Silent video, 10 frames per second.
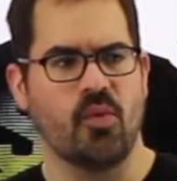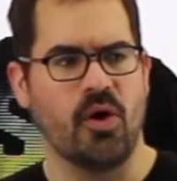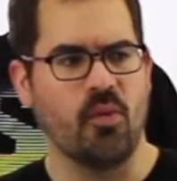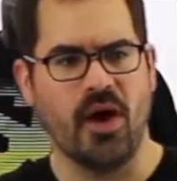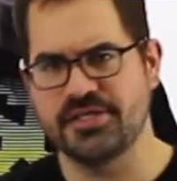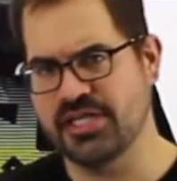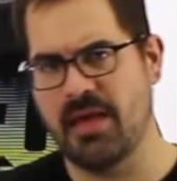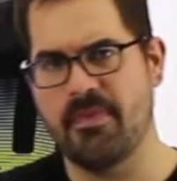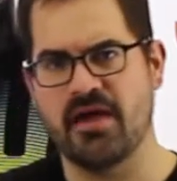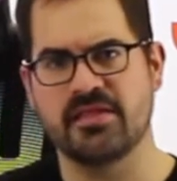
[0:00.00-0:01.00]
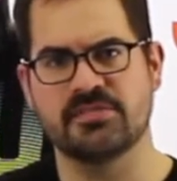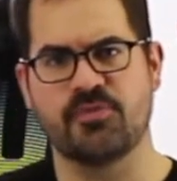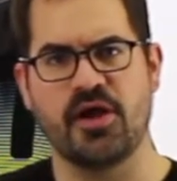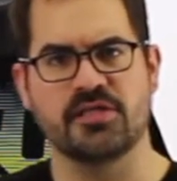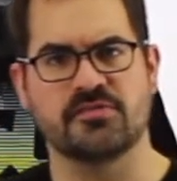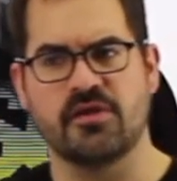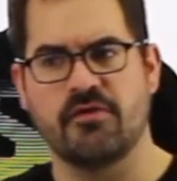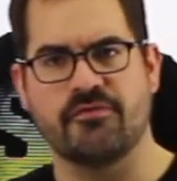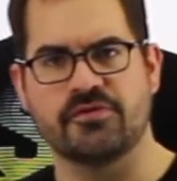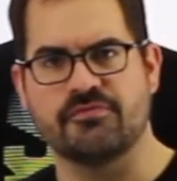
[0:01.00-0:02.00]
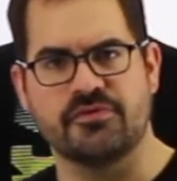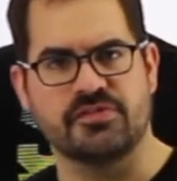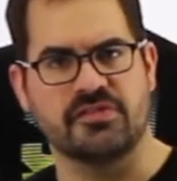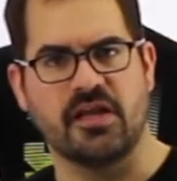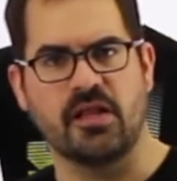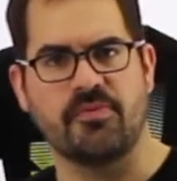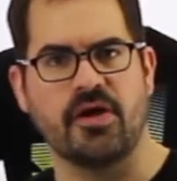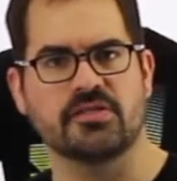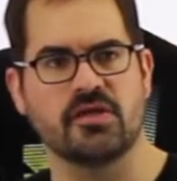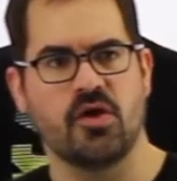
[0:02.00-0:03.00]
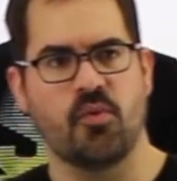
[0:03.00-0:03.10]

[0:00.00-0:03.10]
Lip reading: Well, why should I buy this press versus another press?